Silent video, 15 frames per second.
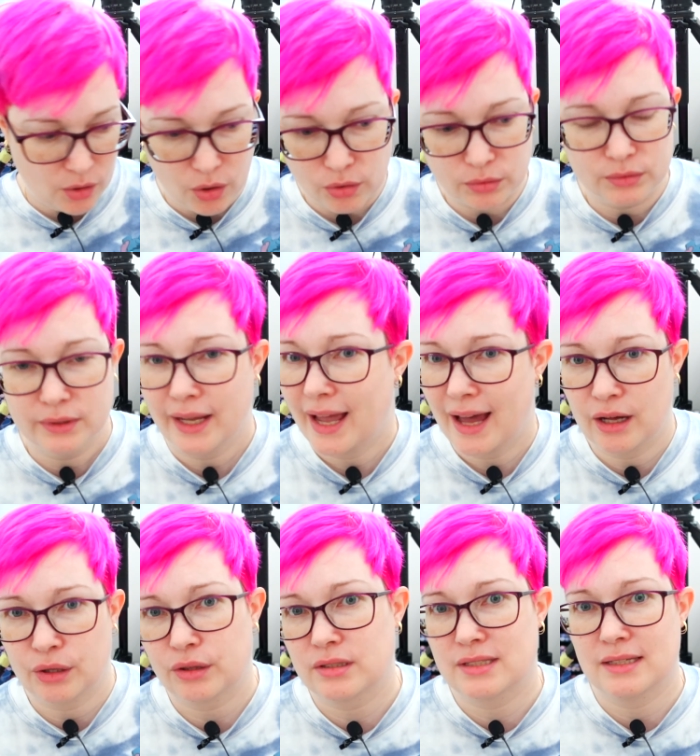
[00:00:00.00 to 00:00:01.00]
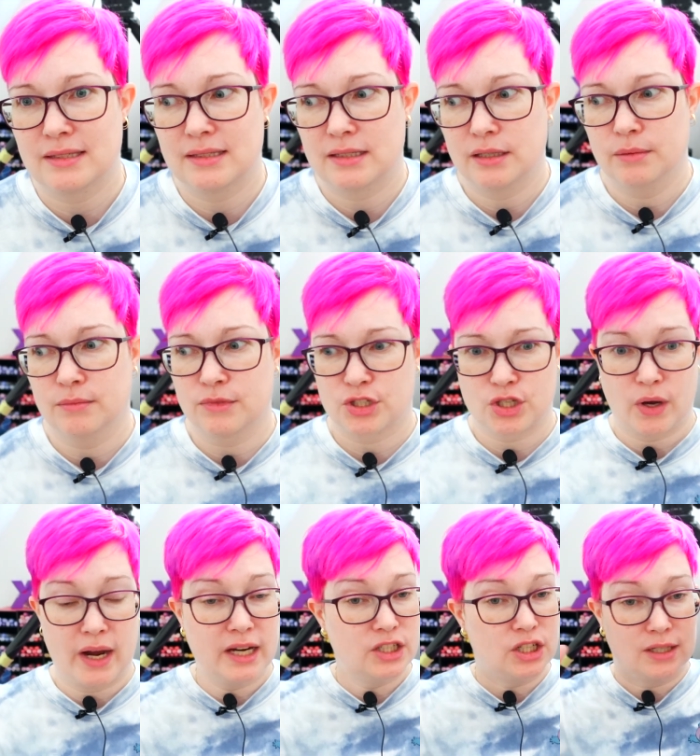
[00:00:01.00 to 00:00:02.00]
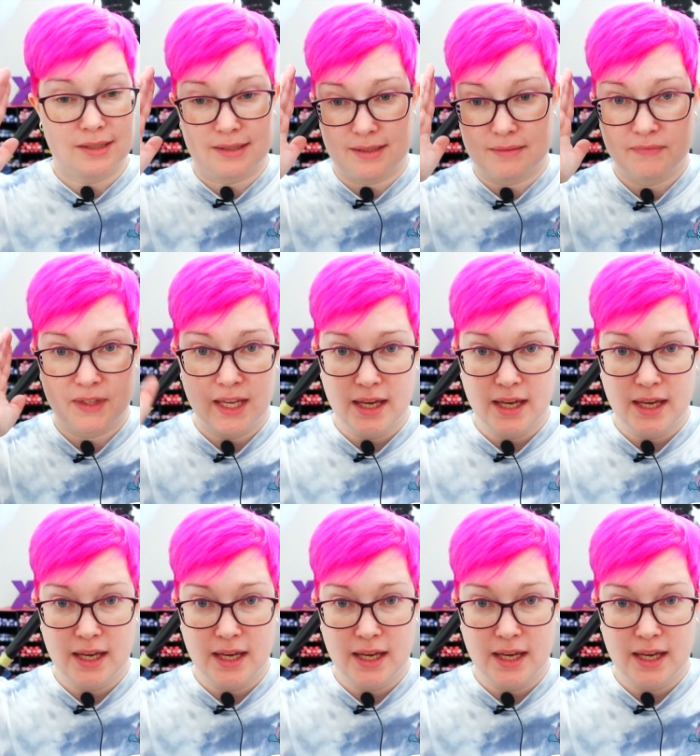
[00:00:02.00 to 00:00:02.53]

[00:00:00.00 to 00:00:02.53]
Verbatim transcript: whole health system. So I just